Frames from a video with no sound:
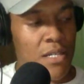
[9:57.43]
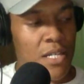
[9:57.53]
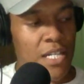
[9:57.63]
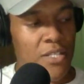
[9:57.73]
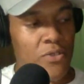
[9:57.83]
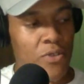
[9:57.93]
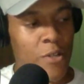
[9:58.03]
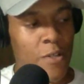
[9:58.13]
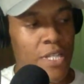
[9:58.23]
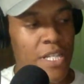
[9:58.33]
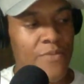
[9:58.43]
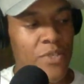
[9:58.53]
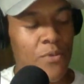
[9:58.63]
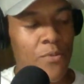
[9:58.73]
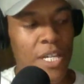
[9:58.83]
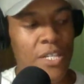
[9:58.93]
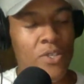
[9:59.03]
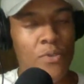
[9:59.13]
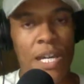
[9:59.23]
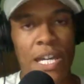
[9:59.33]
and Story Grid gives you a way
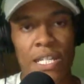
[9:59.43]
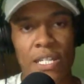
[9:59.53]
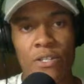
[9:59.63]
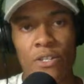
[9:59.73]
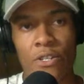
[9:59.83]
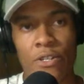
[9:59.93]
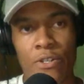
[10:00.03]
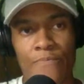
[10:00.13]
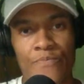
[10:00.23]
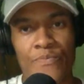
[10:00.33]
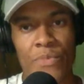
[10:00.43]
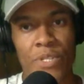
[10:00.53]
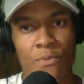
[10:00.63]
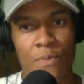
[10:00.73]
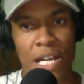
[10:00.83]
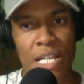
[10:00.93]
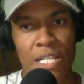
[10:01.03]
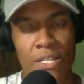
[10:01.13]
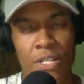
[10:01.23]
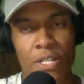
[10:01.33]
to edit your your
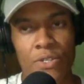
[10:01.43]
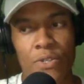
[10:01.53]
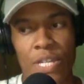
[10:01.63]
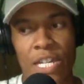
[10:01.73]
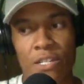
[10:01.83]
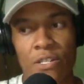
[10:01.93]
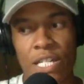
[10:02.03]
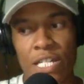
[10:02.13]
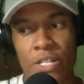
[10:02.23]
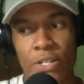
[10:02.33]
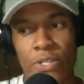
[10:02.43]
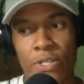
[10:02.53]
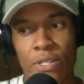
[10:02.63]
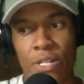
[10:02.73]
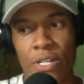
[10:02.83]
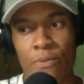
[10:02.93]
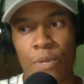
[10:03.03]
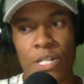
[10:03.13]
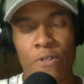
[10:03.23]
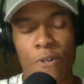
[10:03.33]
writing so that you're not just
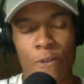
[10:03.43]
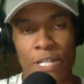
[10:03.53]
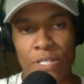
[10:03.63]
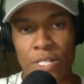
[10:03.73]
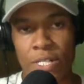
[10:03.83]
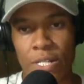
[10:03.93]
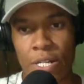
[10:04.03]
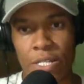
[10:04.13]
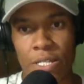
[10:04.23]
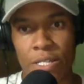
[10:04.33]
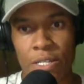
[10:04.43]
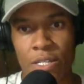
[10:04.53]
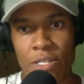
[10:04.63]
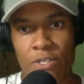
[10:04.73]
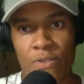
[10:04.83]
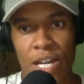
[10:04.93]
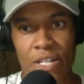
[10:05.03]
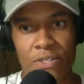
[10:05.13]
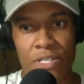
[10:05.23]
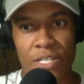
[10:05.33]
wandering around in the dark. You
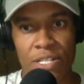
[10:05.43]
actually